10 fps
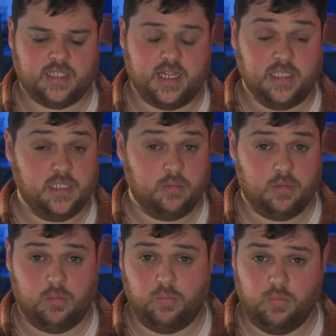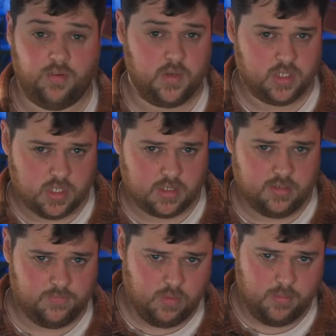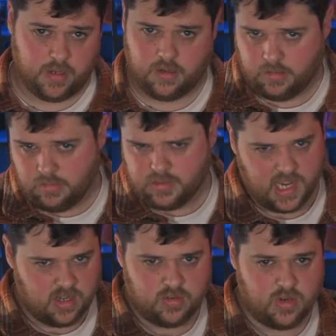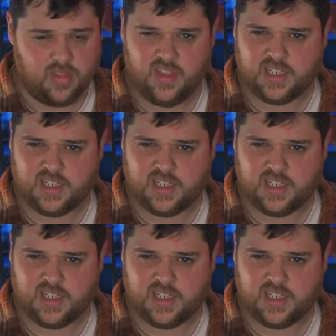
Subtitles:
is dancing with a very attractive woman. Again,